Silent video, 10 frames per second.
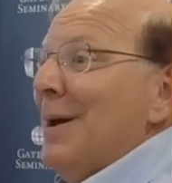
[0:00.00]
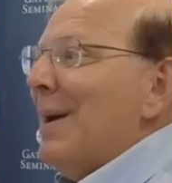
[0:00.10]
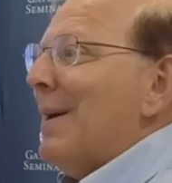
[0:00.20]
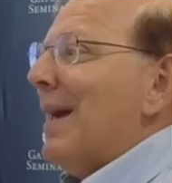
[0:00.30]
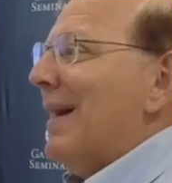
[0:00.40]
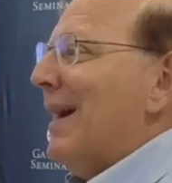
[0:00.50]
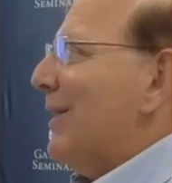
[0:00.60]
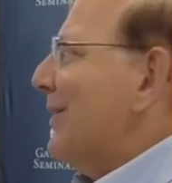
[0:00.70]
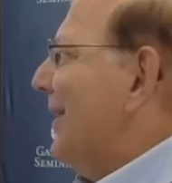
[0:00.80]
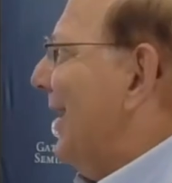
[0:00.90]
uh, and
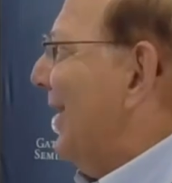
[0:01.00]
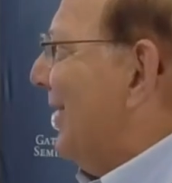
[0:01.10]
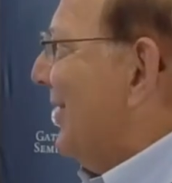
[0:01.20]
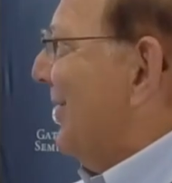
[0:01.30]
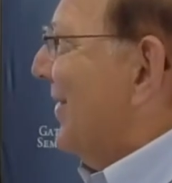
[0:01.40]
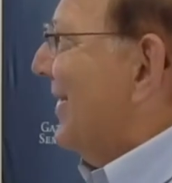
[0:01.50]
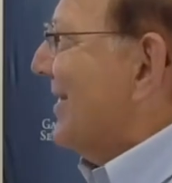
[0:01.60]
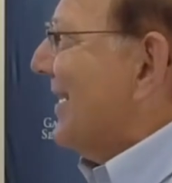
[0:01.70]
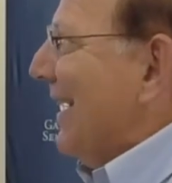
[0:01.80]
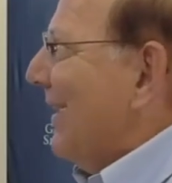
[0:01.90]
I I argue
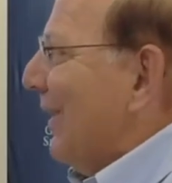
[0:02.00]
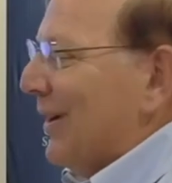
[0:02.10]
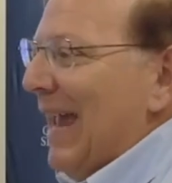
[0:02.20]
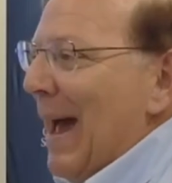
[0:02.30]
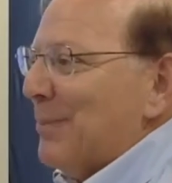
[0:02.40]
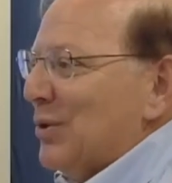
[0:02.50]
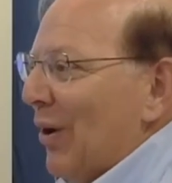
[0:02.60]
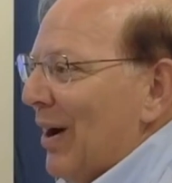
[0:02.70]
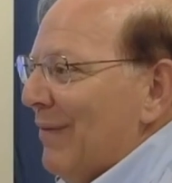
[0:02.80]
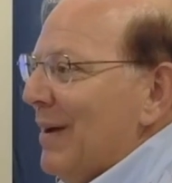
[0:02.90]
these are capped
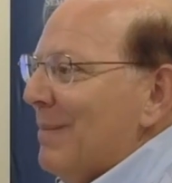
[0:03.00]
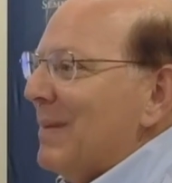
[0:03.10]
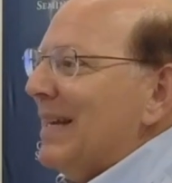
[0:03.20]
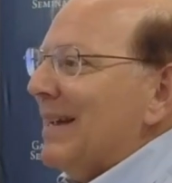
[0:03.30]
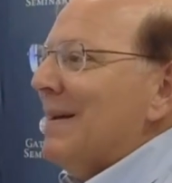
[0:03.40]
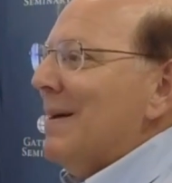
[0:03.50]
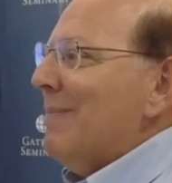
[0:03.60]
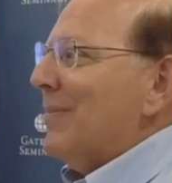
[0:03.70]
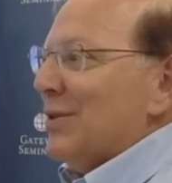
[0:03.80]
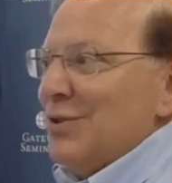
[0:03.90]
off, meaning
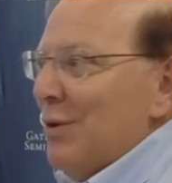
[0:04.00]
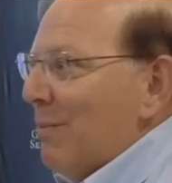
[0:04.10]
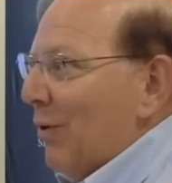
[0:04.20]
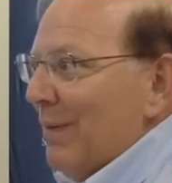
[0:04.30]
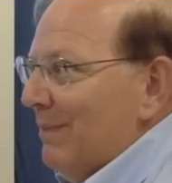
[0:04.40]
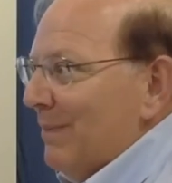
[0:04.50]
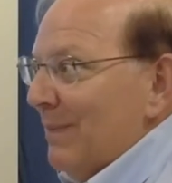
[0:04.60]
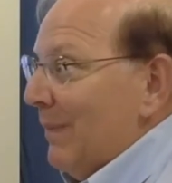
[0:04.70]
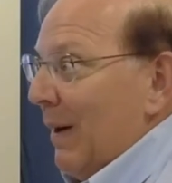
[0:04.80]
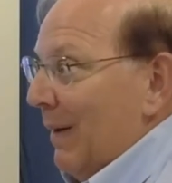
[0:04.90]
there's no more
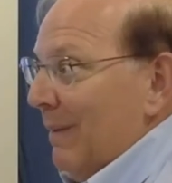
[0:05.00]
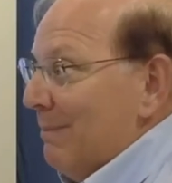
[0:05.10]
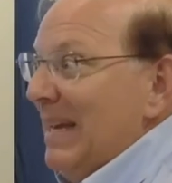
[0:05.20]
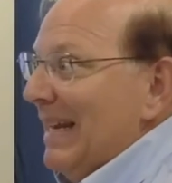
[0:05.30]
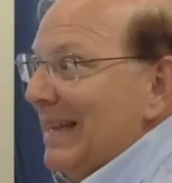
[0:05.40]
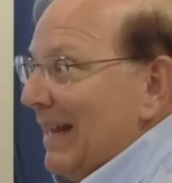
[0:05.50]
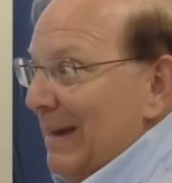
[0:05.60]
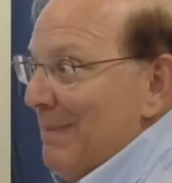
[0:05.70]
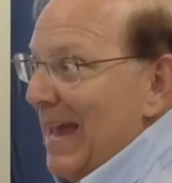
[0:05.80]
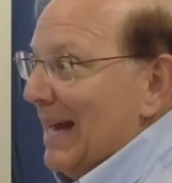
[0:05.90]
uh, meaning that
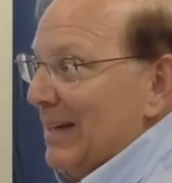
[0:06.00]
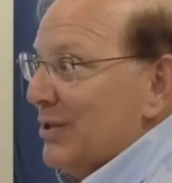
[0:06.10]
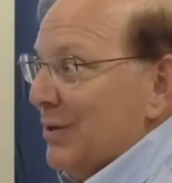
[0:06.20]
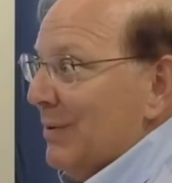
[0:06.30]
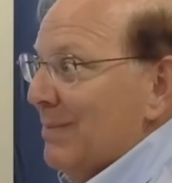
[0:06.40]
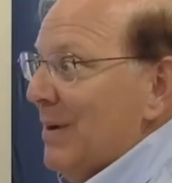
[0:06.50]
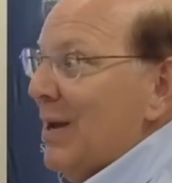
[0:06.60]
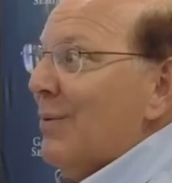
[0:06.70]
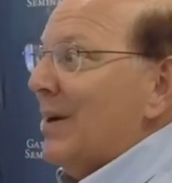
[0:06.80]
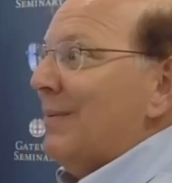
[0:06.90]
can be added to them
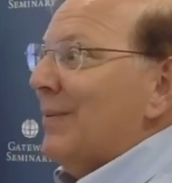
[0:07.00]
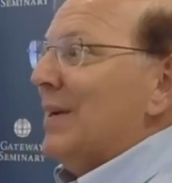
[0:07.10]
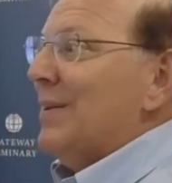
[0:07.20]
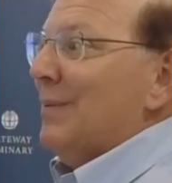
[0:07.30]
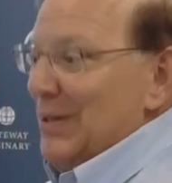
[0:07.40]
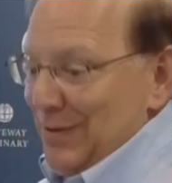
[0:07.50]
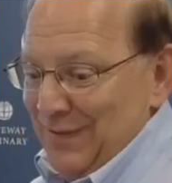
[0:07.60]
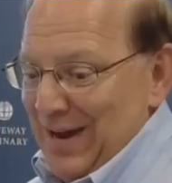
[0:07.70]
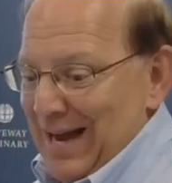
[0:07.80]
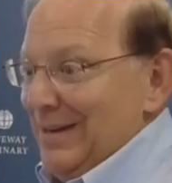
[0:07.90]
when when when you've
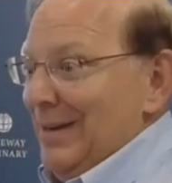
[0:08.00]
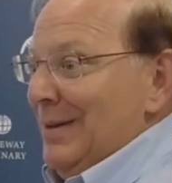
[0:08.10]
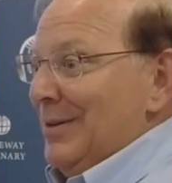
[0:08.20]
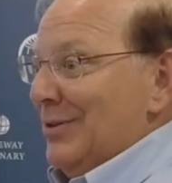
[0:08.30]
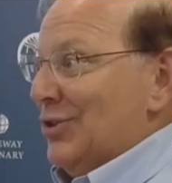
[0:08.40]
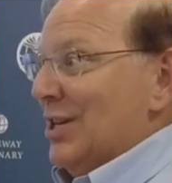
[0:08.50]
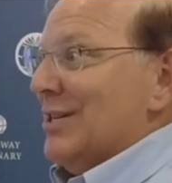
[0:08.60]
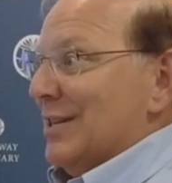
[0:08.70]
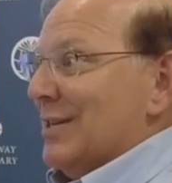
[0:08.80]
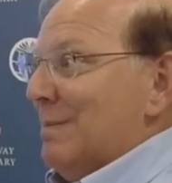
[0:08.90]
got
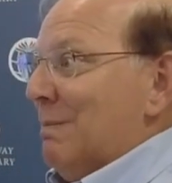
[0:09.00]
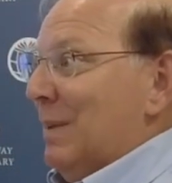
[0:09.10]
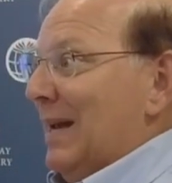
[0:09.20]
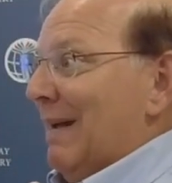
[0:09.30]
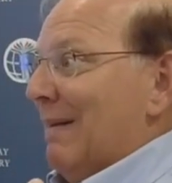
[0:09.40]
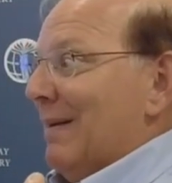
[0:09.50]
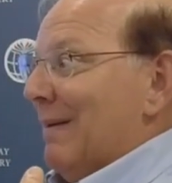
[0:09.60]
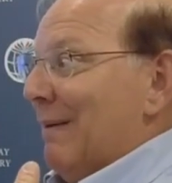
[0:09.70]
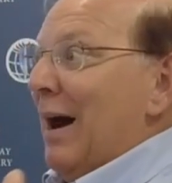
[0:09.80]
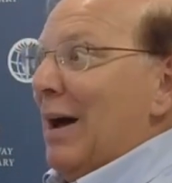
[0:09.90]
Jesus being
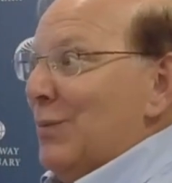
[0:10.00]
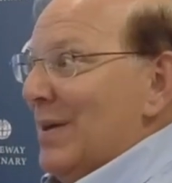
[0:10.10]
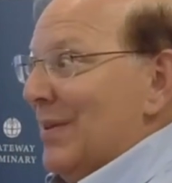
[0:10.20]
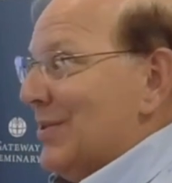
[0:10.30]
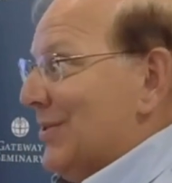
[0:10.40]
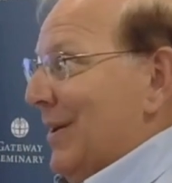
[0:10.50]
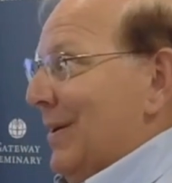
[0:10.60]
God with us